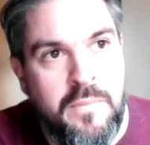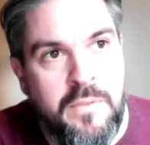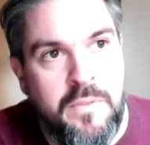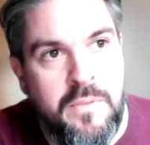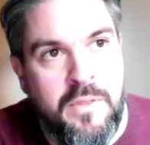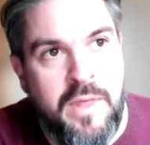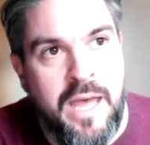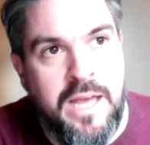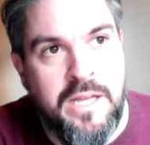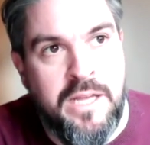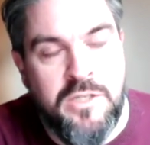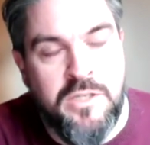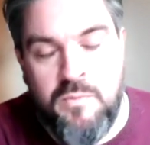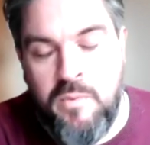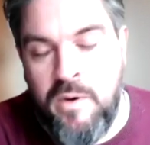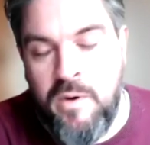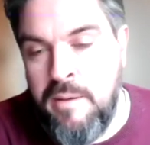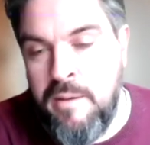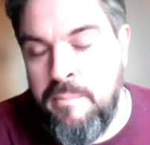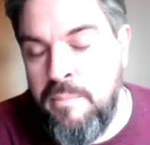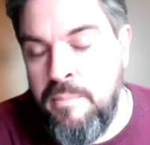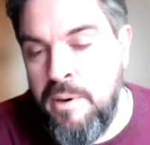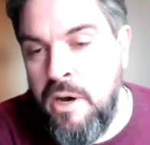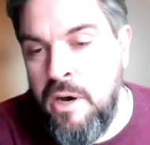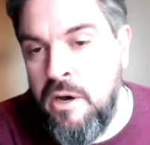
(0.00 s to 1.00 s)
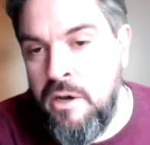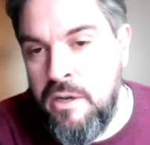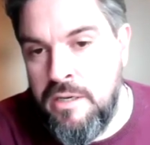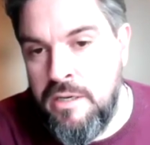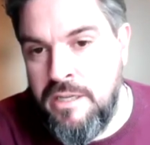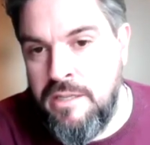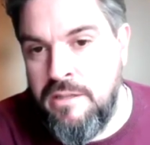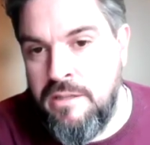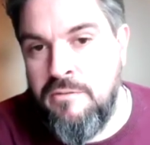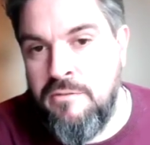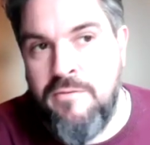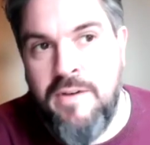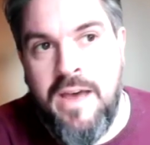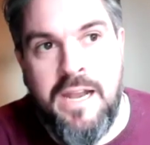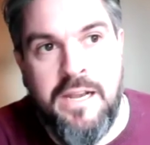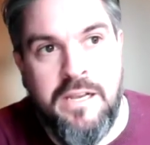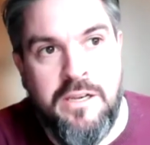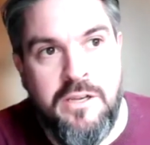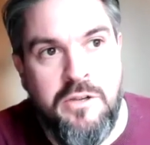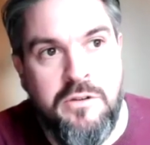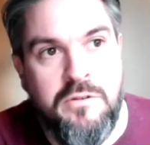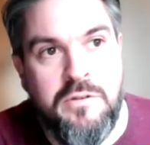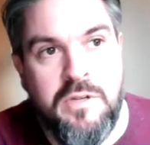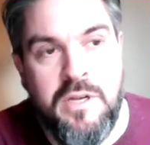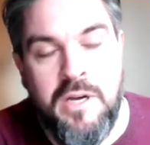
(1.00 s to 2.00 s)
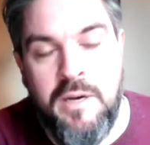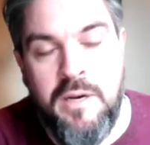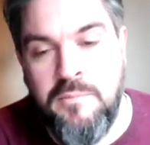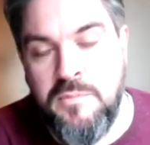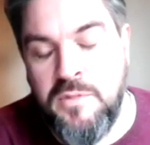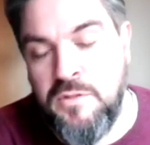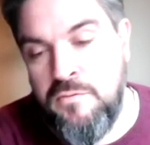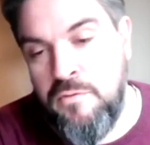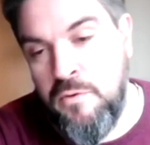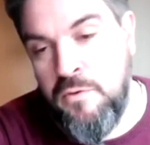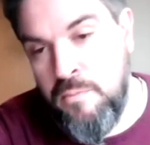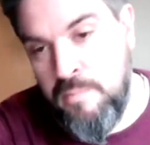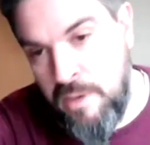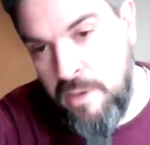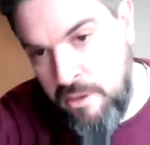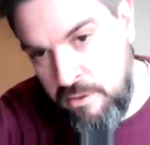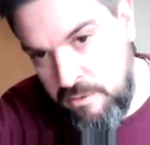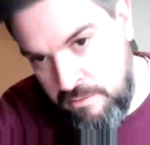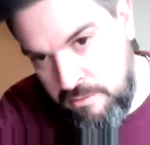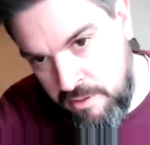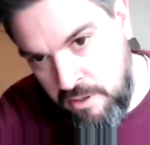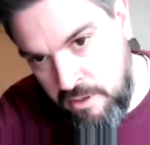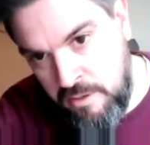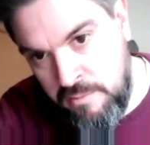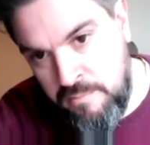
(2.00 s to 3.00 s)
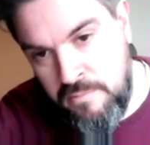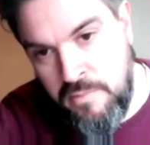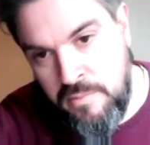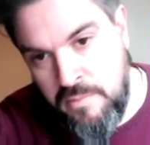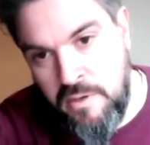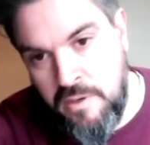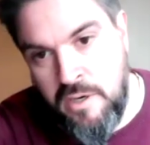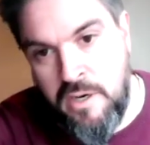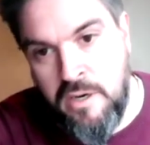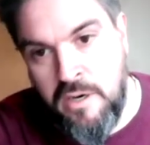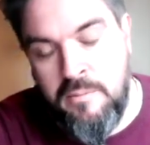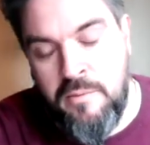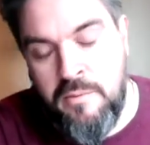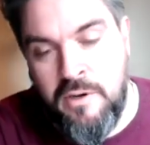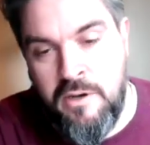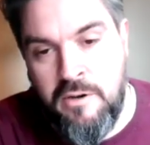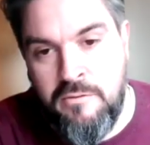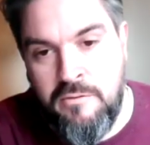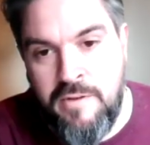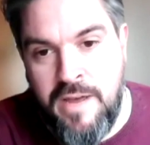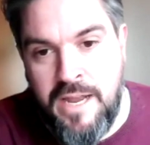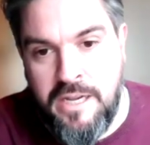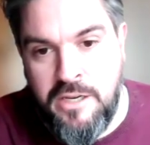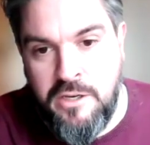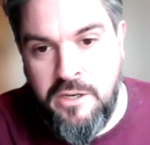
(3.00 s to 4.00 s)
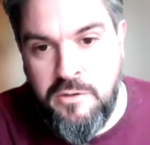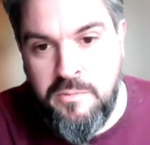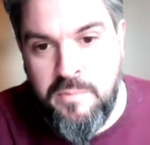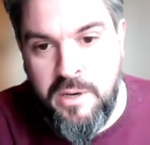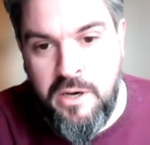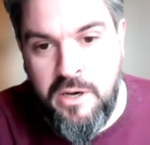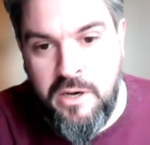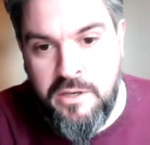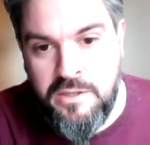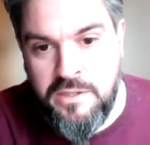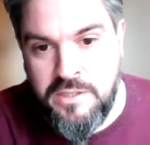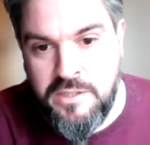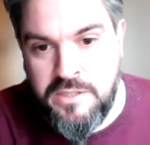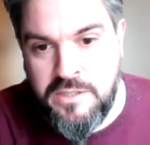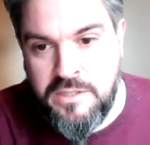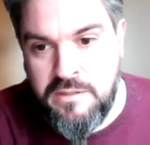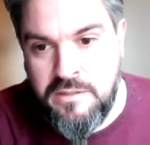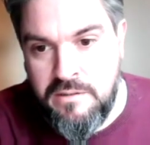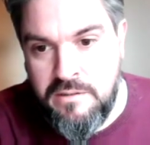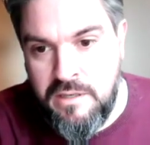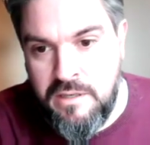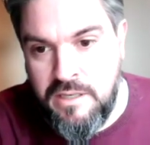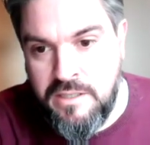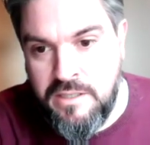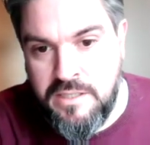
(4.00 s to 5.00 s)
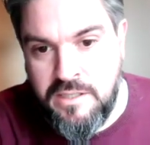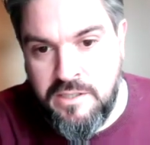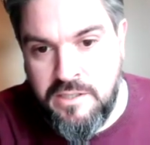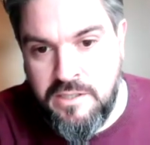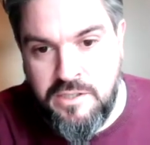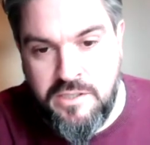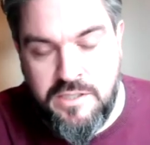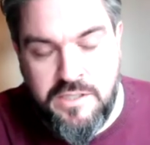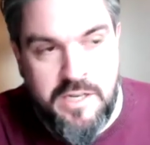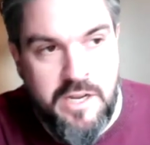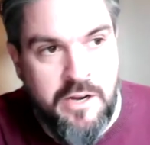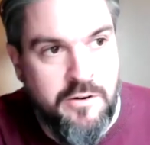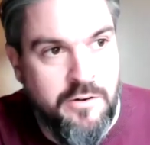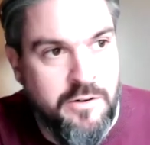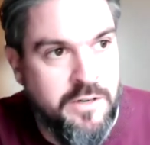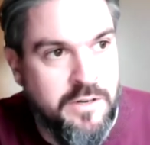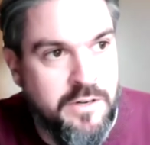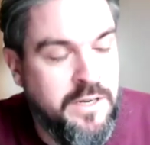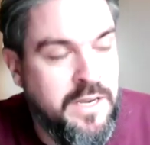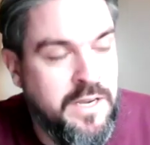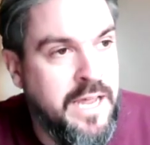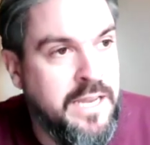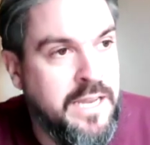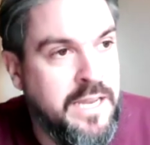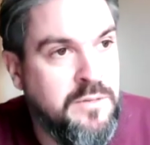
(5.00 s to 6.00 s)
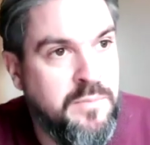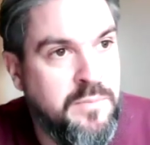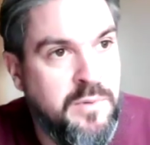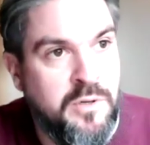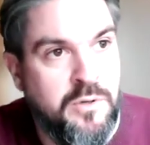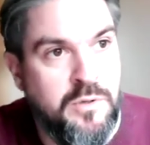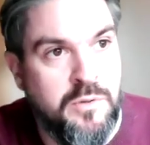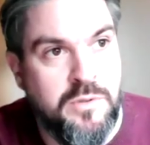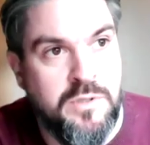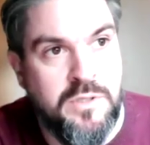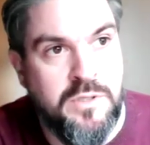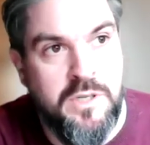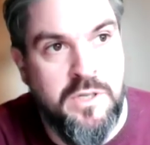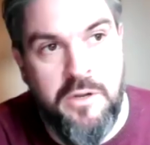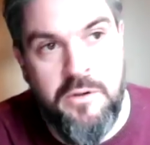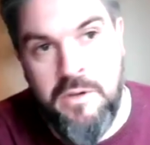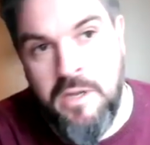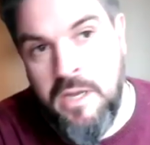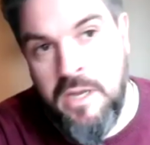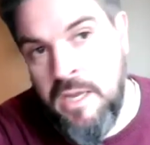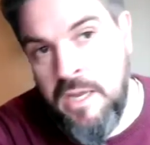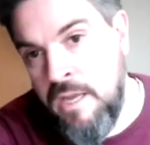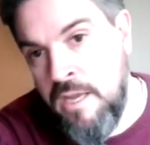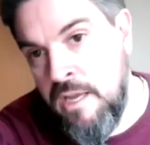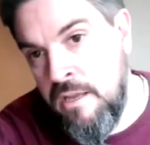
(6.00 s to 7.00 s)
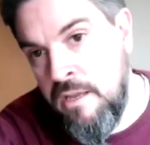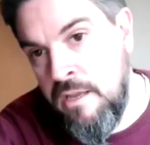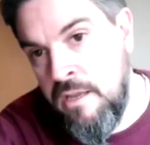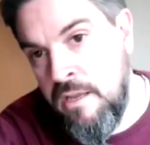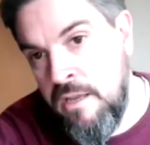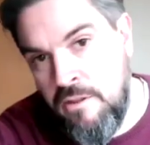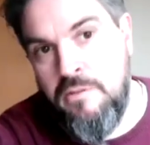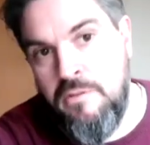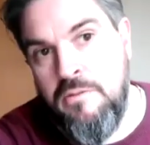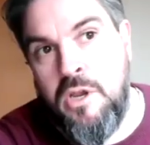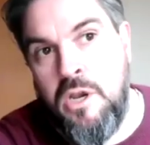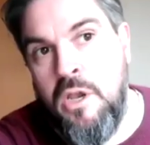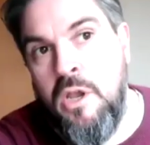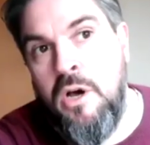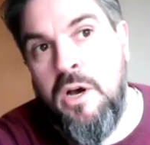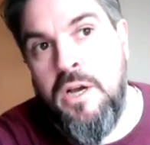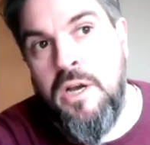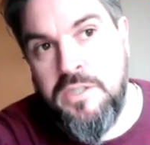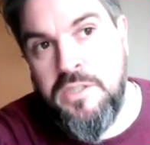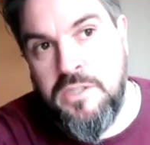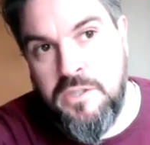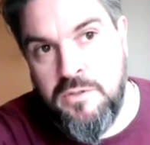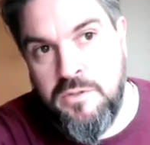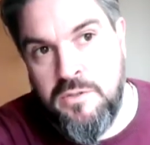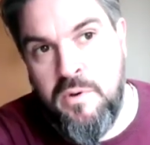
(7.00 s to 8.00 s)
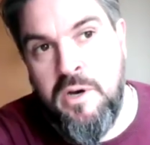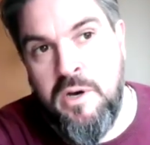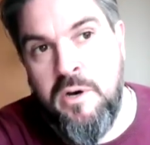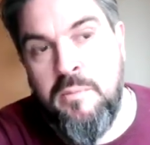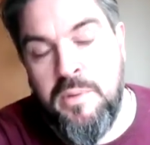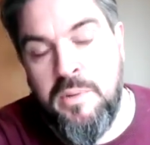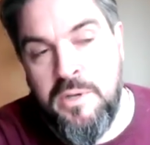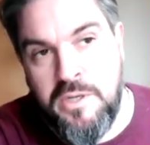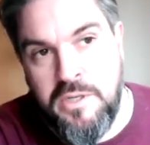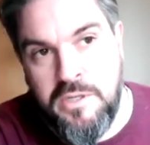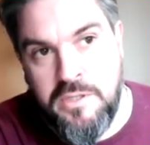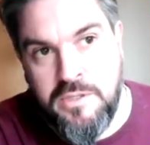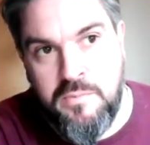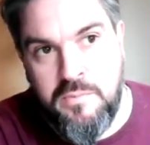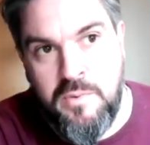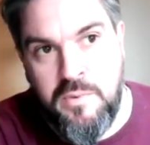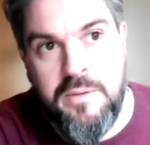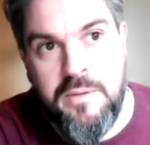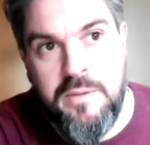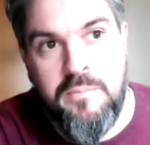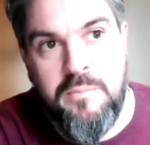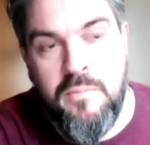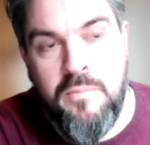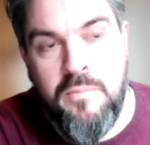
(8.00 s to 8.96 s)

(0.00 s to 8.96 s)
That's where partly the value comes for both our value partners, such as Sarah and Anand, but also the clients as well, because